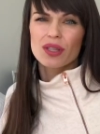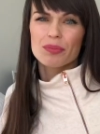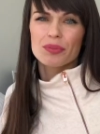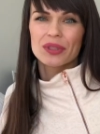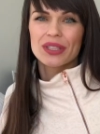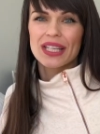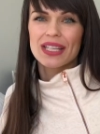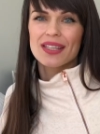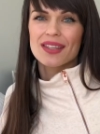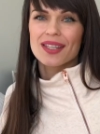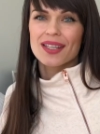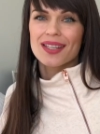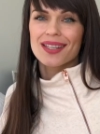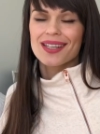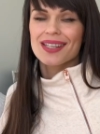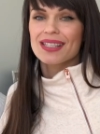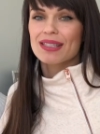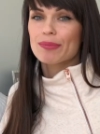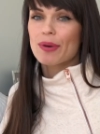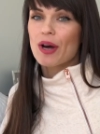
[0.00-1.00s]
really put anything
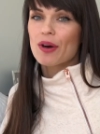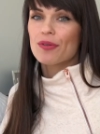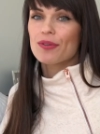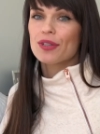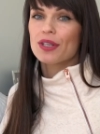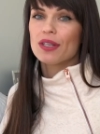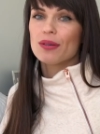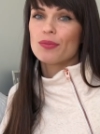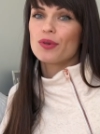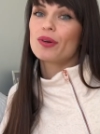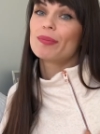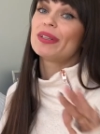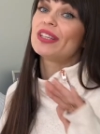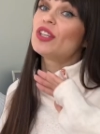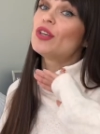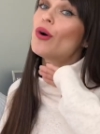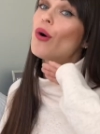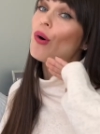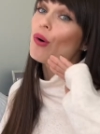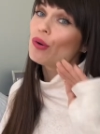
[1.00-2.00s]
in his mouth anymore but
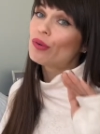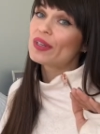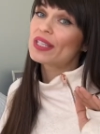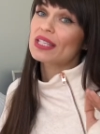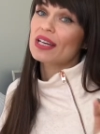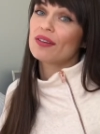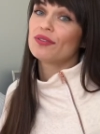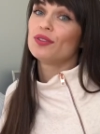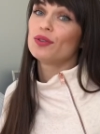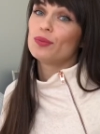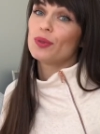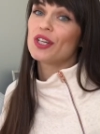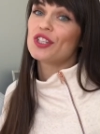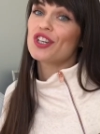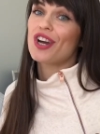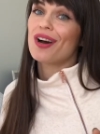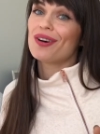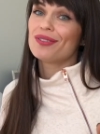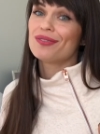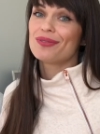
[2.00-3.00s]
you always have to
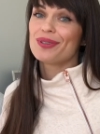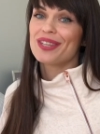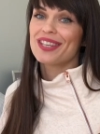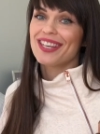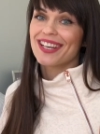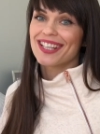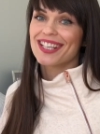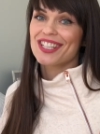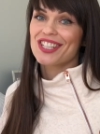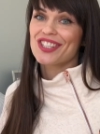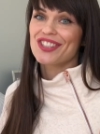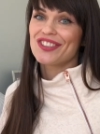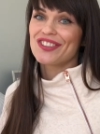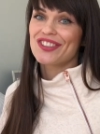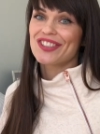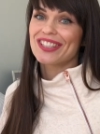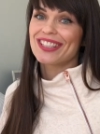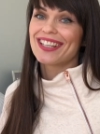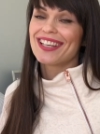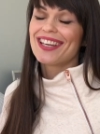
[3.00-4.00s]
watch out with younger
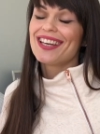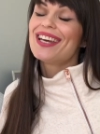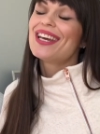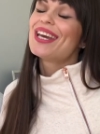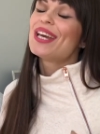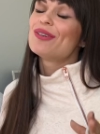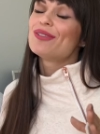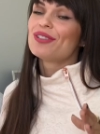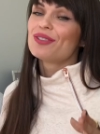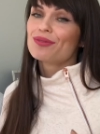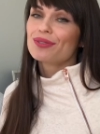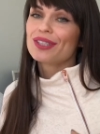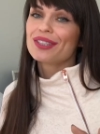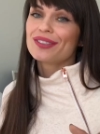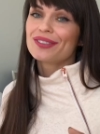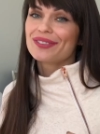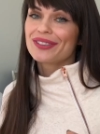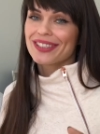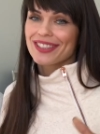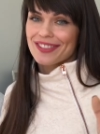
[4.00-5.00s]
children it was
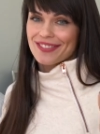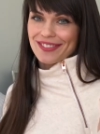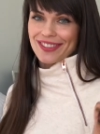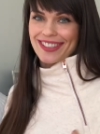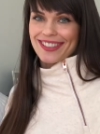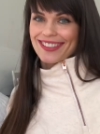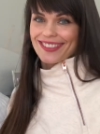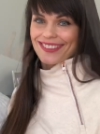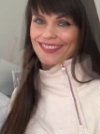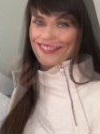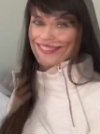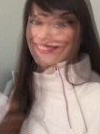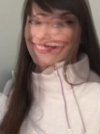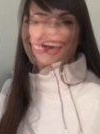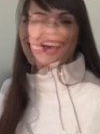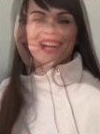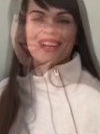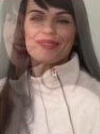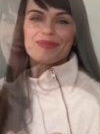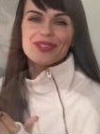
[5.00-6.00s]
really really fun
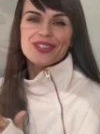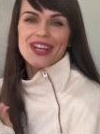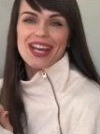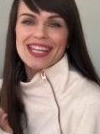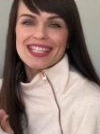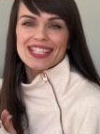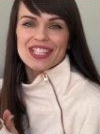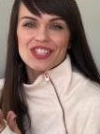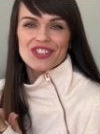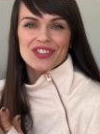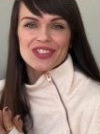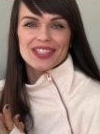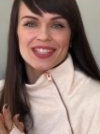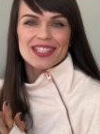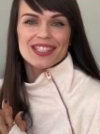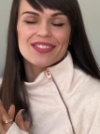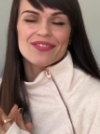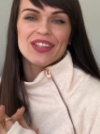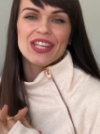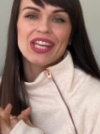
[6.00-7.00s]
I hope you guys enjoyed
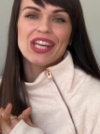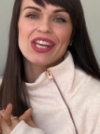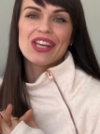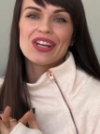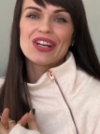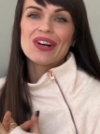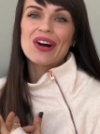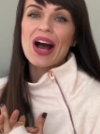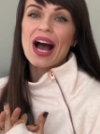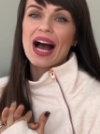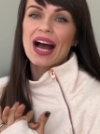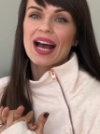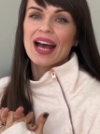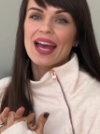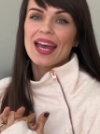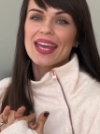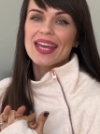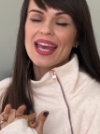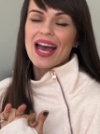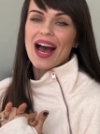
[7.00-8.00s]
this video.
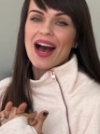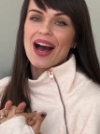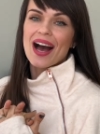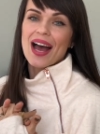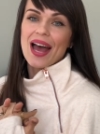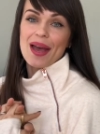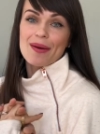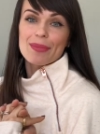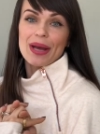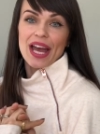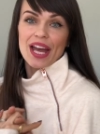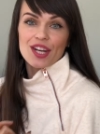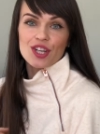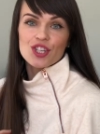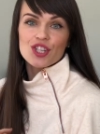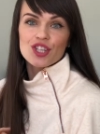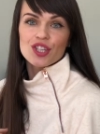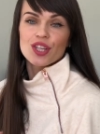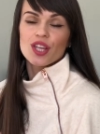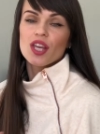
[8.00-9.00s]
I uh, am
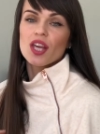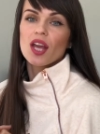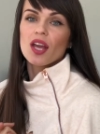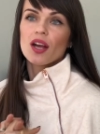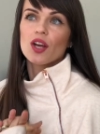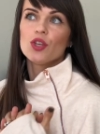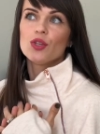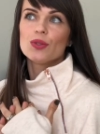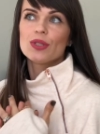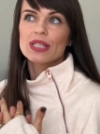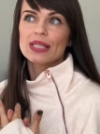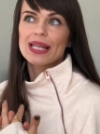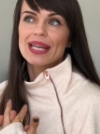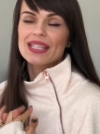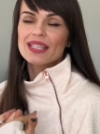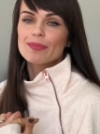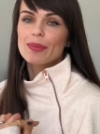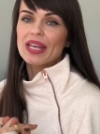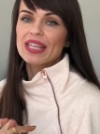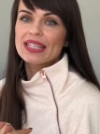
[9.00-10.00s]
actually
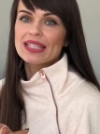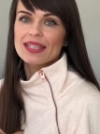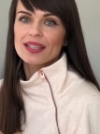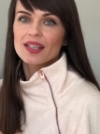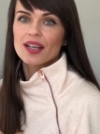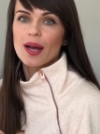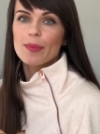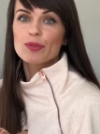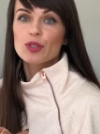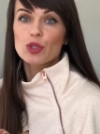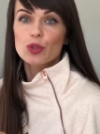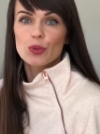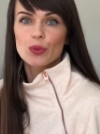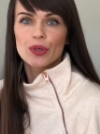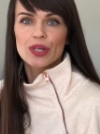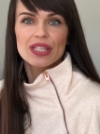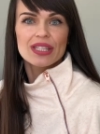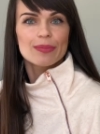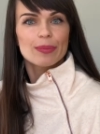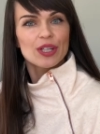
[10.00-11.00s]
utilizing my Instagram
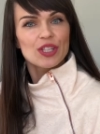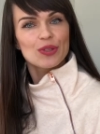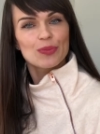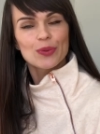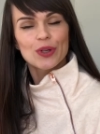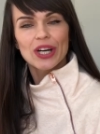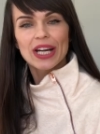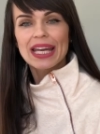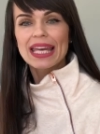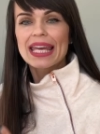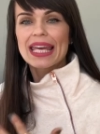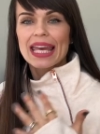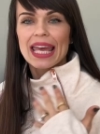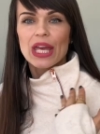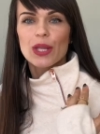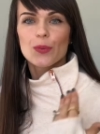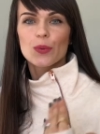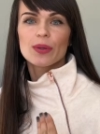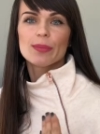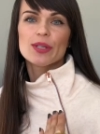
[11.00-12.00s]
stories much more
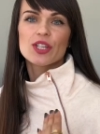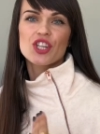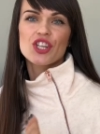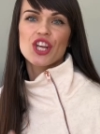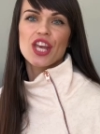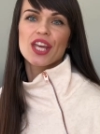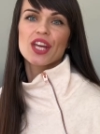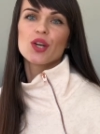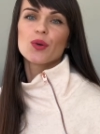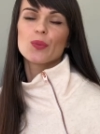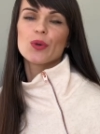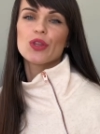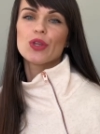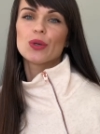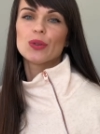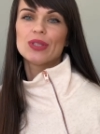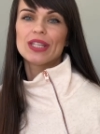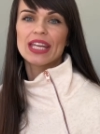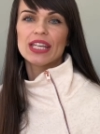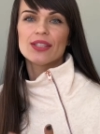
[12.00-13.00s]
and will be sharing with
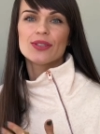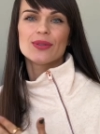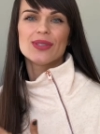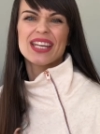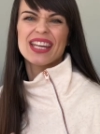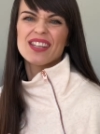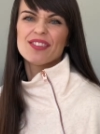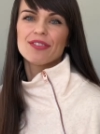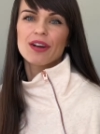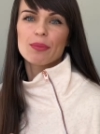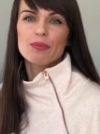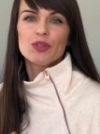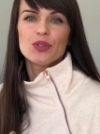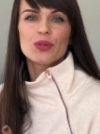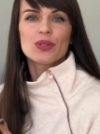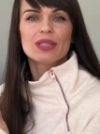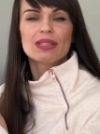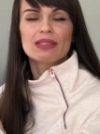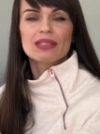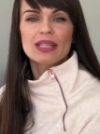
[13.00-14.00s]
you day to day if I'm
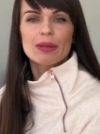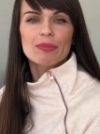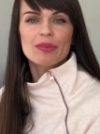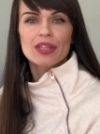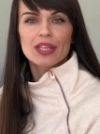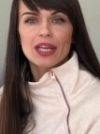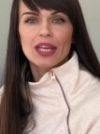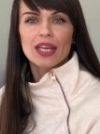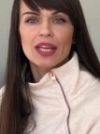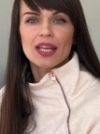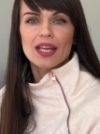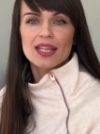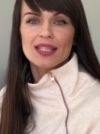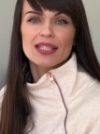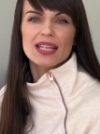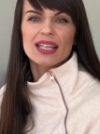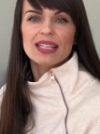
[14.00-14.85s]
doing something as